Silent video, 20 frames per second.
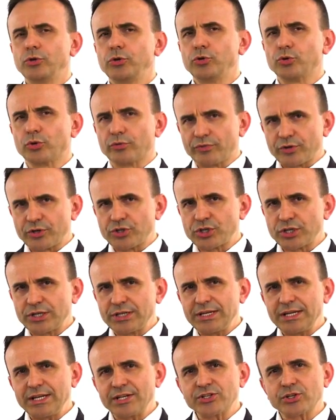Your
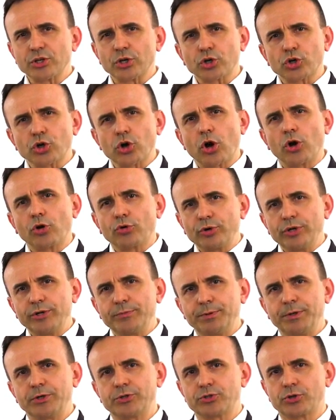vision is the
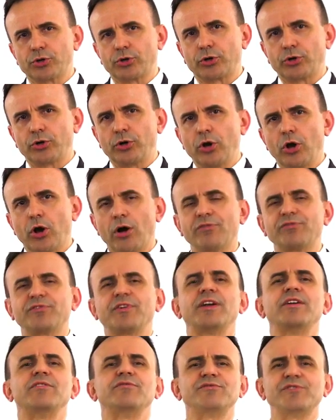concrete picture of
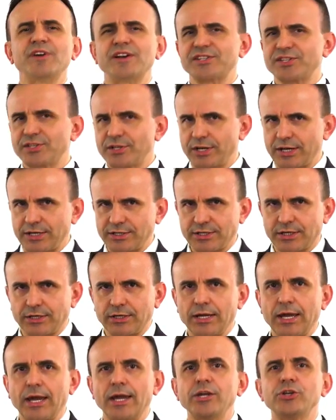a
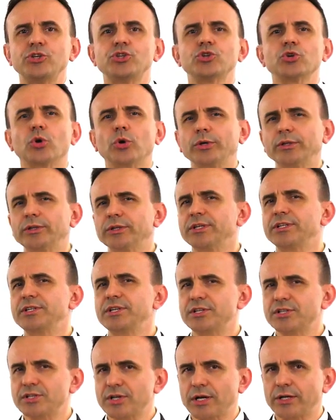fascinating, a jointly
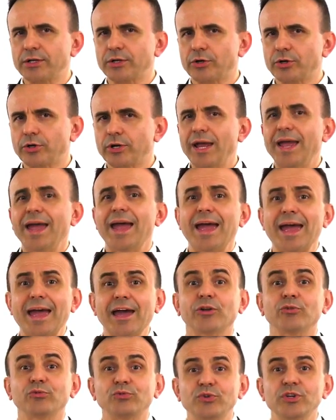desired
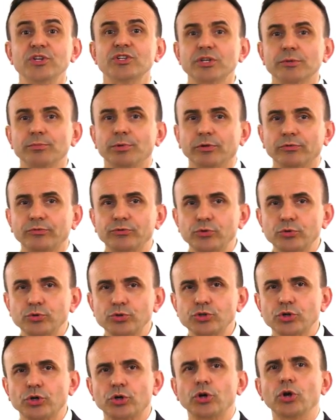and feasible
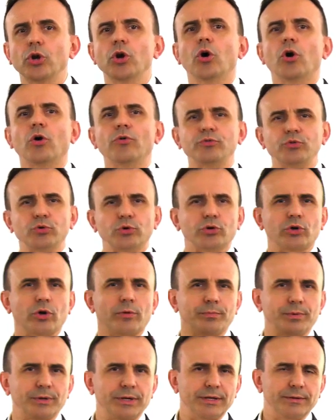future of your
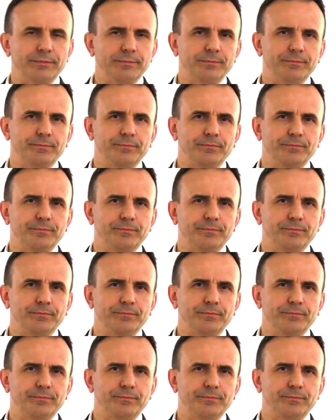company.